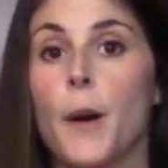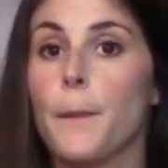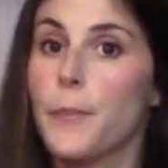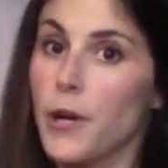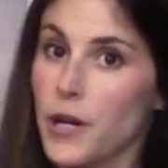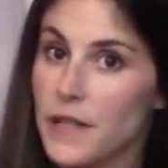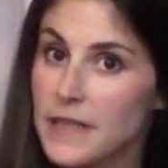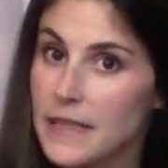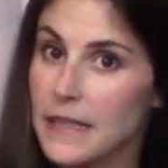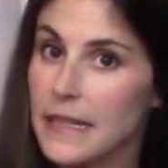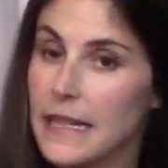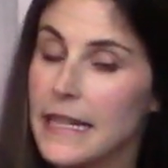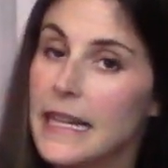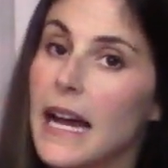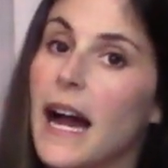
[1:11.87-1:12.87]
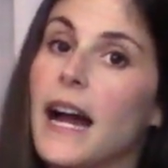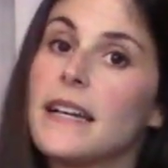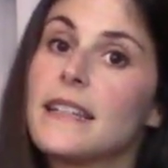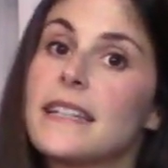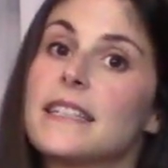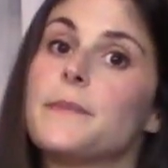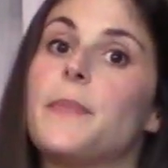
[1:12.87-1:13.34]
Personally, I
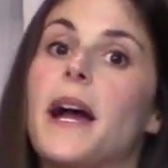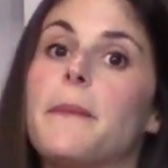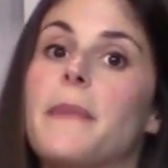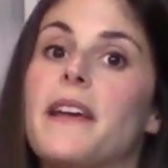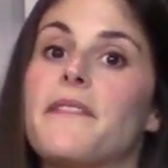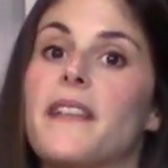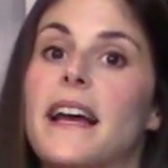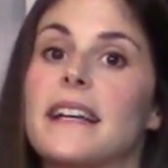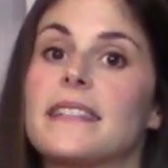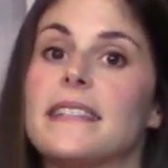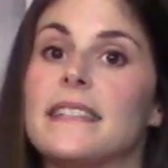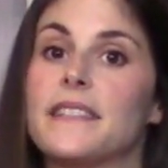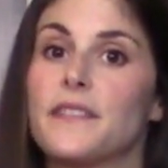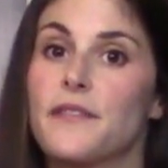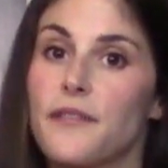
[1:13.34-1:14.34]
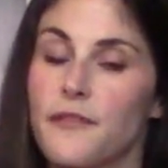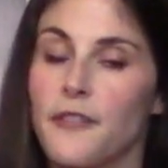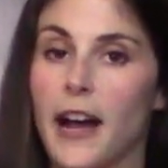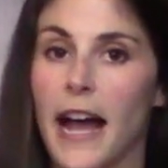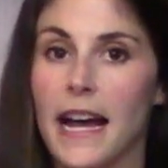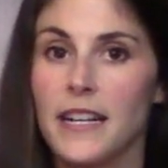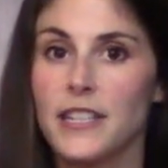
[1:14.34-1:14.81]
like to buy my flax seeds
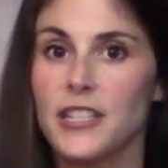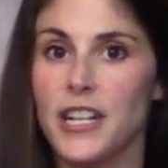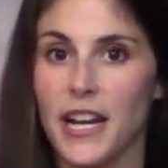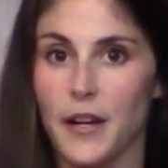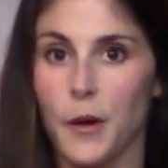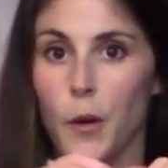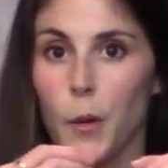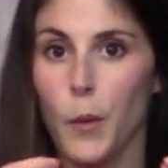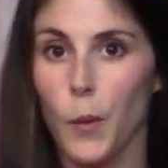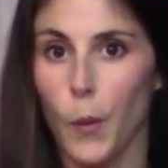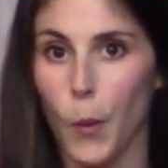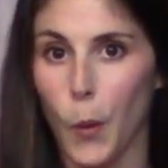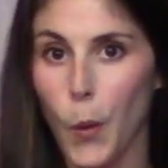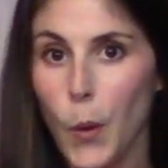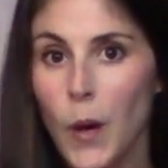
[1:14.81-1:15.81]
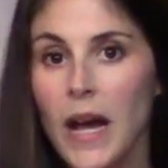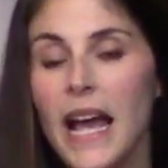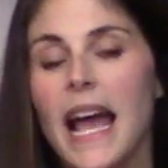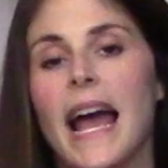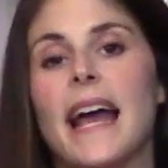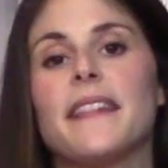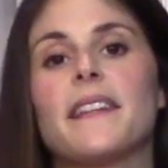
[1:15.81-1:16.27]
fresh and whole,
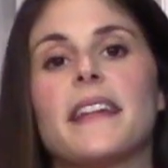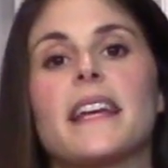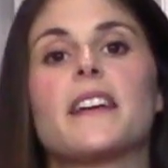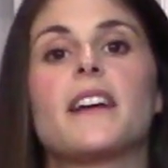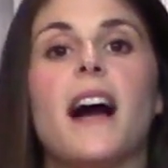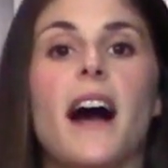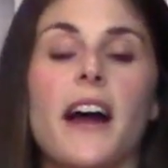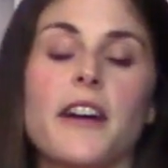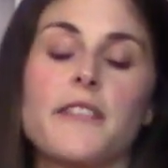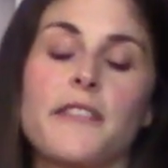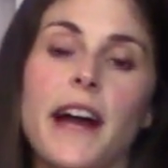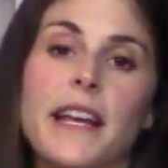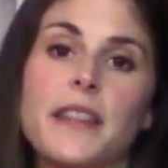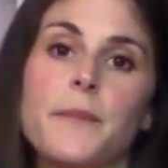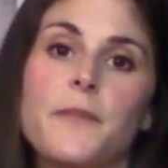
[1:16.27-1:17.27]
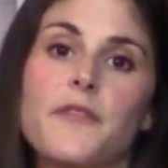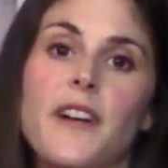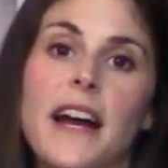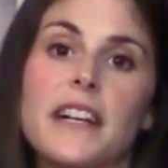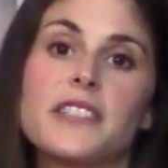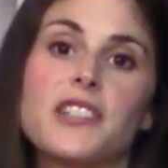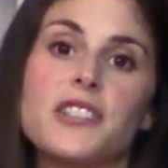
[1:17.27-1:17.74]
and then I grind them
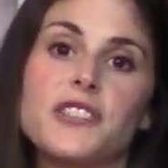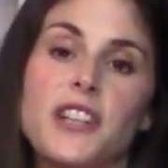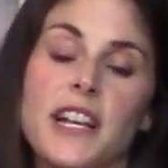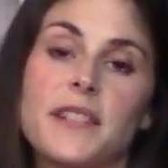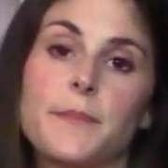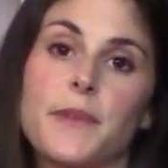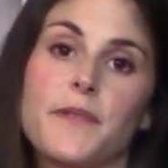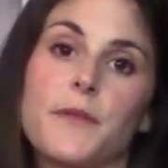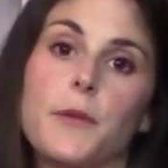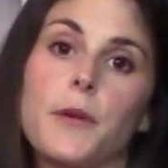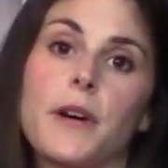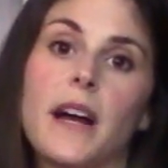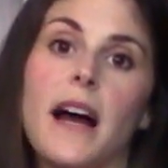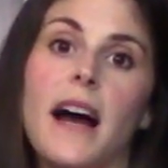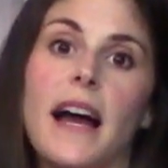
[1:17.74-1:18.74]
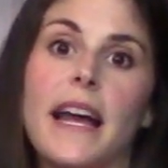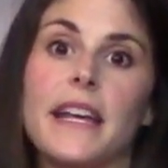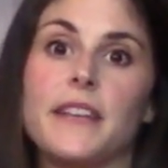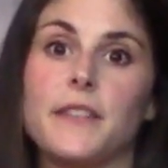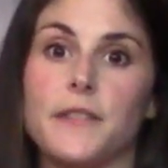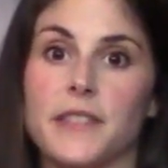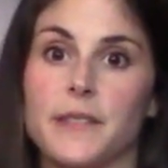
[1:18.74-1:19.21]
fresh just before I
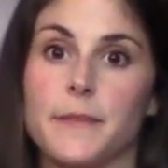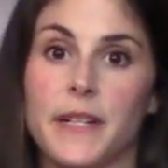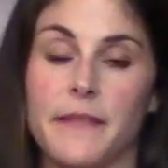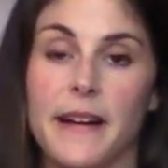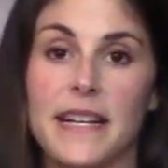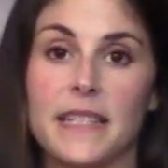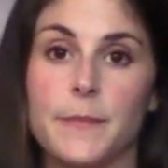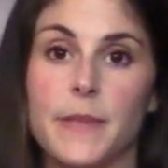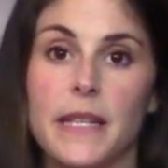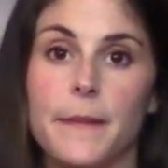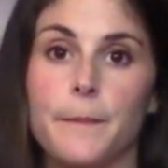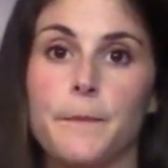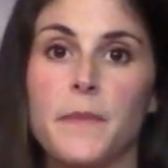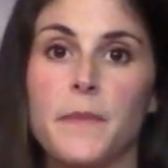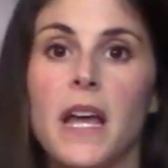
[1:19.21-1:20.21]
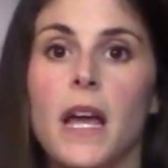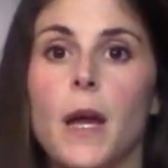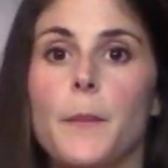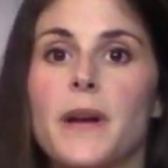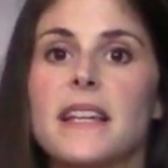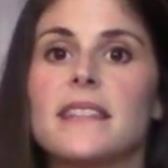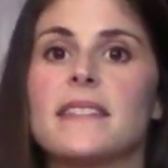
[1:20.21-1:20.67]
use them in a recipe.
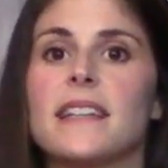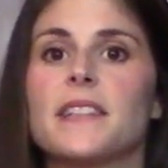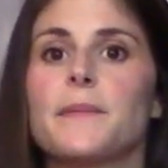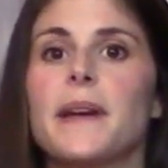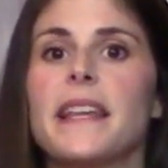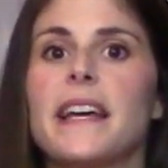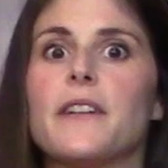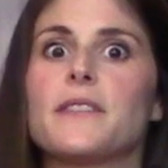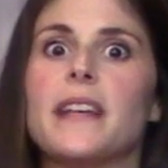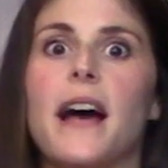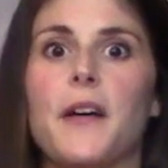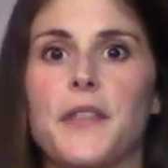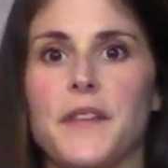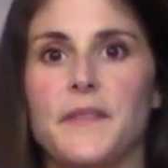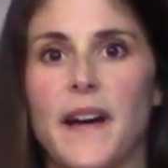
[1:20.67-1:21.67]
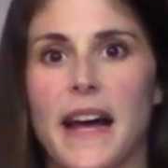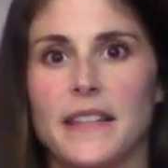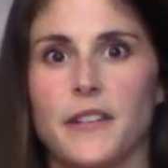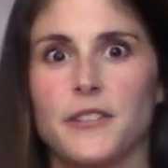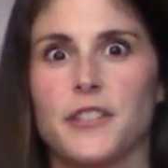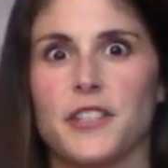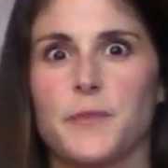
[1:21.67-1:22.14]
Because this way those healthy
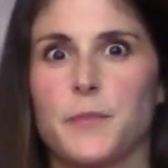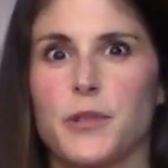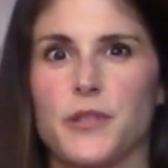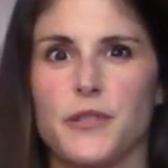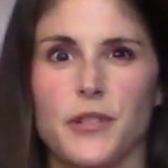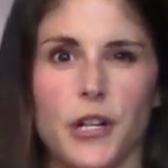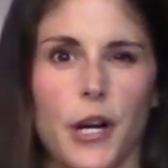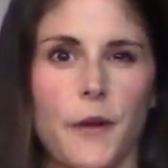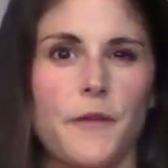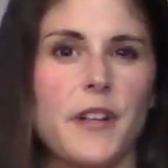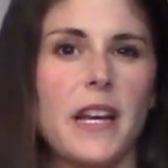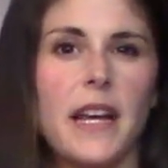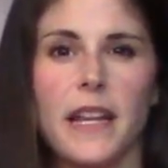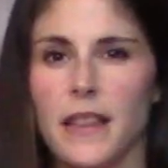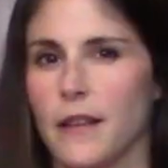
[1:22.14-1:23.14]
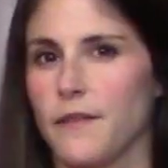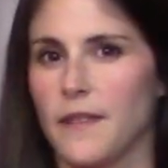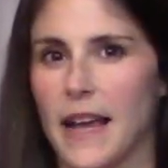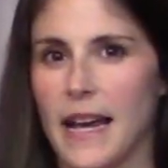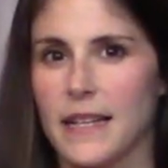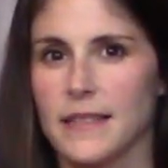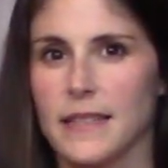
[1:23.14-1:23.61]
fats are just preserved in the
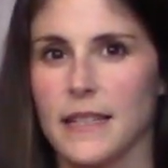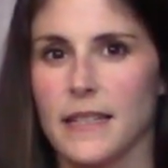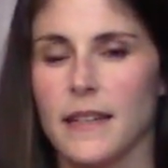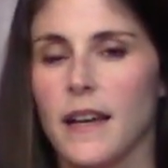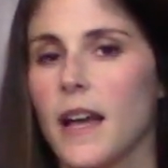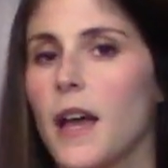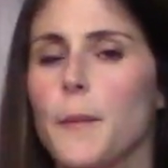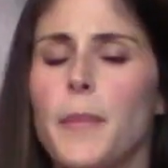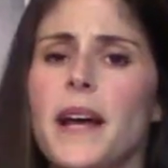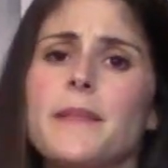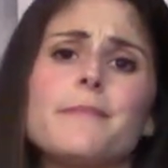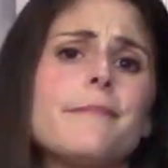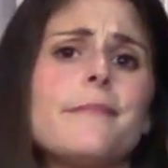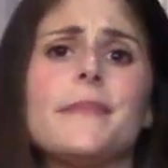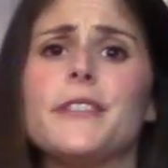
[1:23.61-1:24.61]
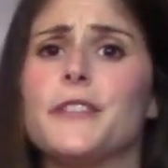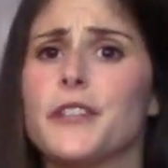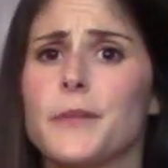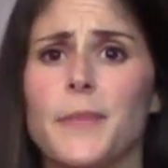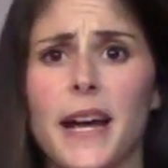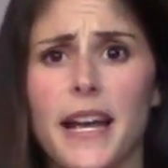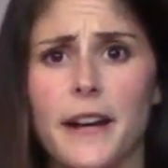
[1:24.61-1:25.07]
flax seed. But you
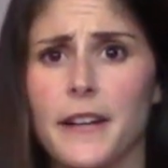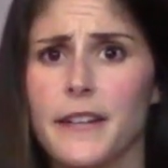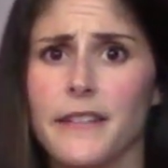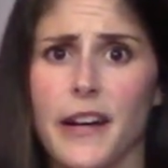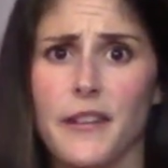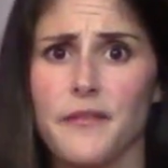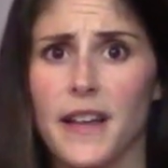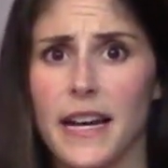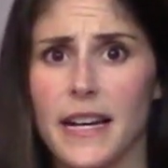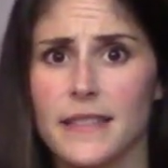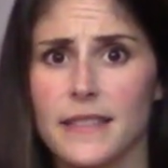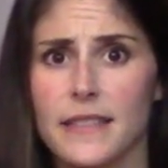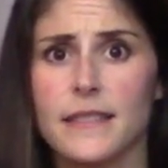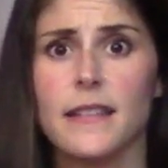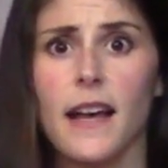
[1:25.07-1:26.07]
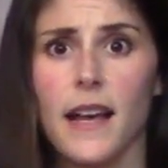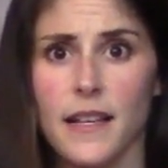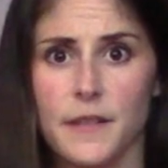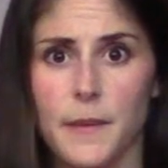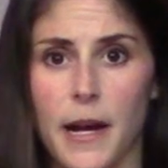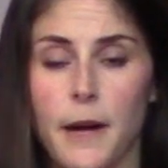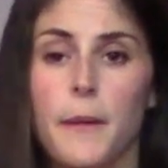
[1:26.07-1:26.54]
can buy already ground flax seeds
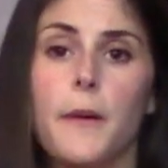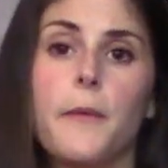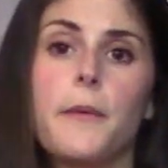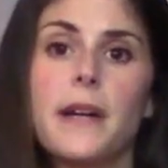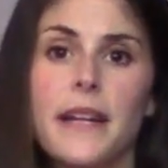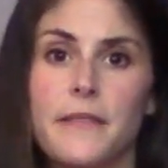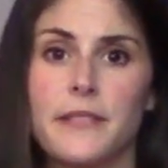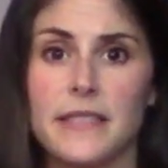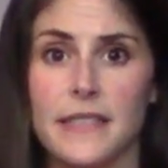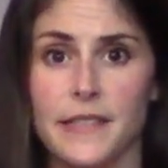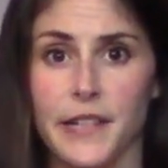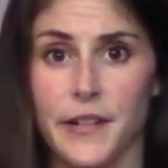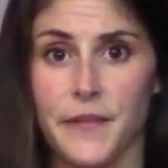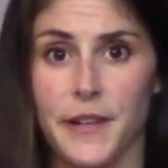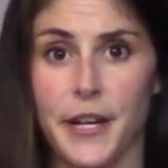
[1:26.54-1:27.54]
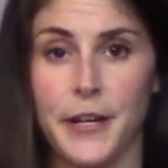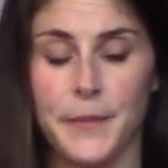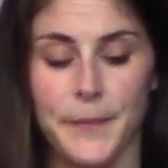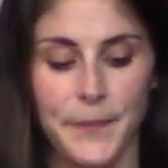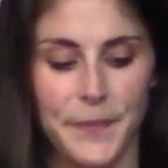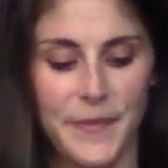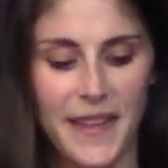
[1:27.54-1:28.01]
as well, whatever's easier for you.
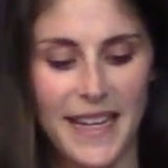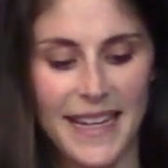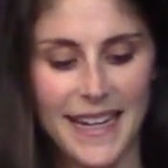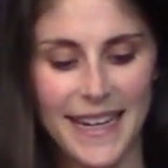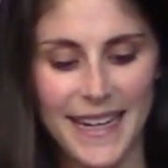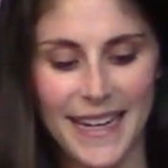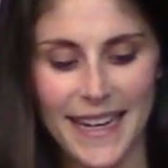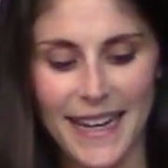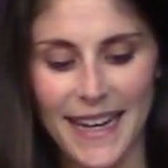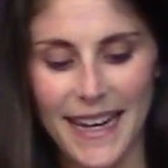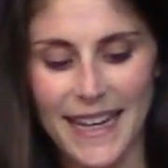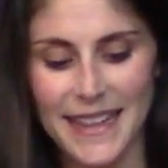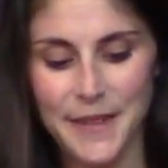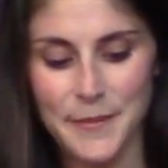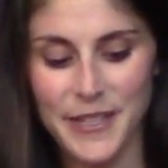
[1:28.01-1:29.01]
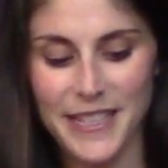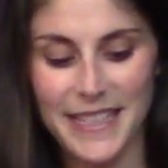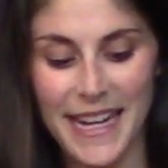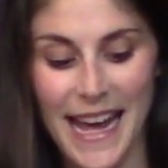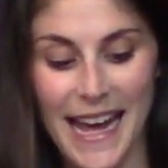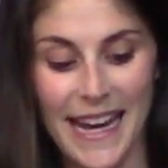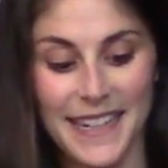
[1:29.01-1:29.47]
And then we're gonna
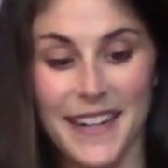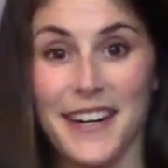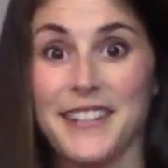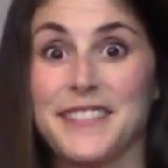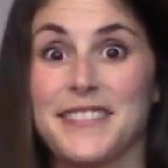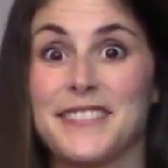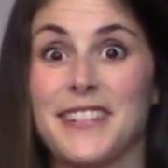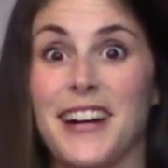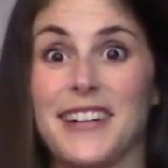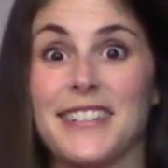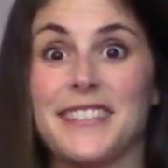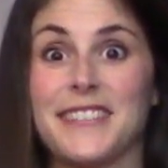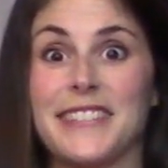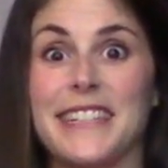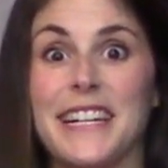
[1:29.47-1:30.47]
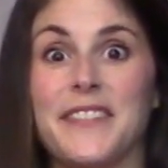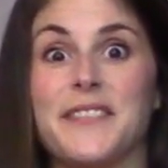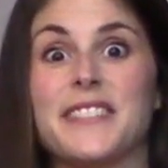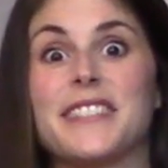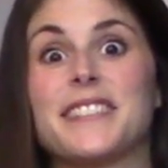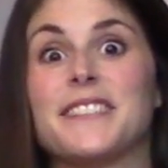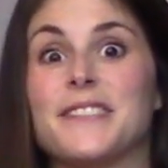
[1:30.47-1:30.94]
add our star ingredient,
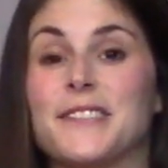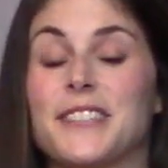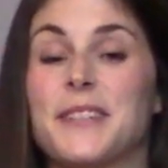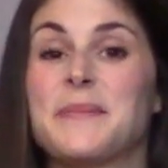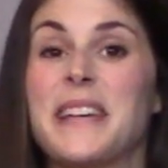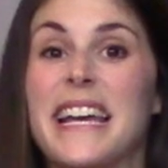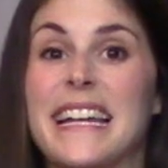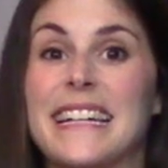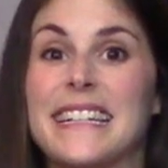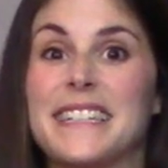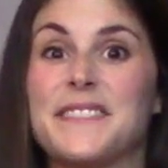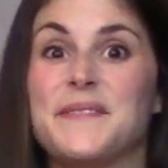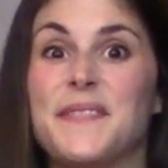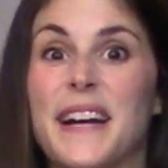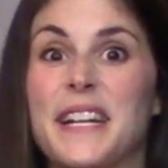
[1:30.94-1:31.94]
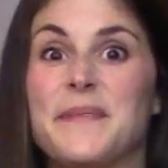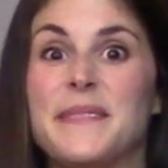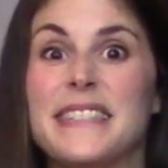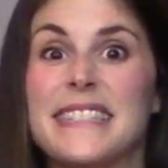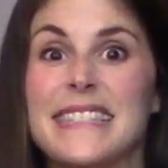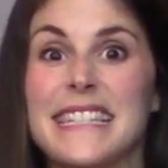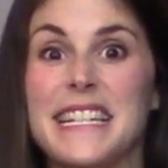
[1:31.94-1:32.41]
which is Nutridom Canada's
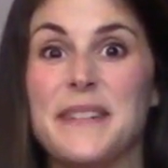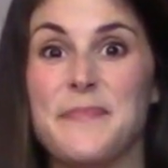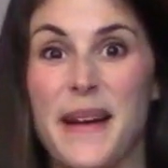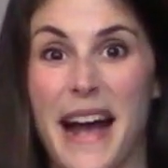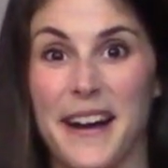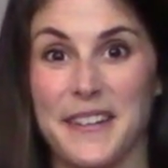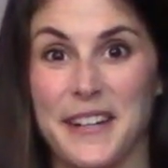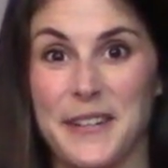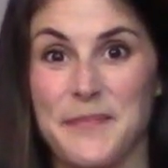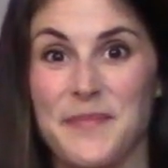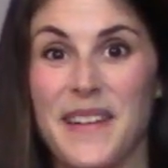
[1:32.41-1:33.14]
vitamin C powder.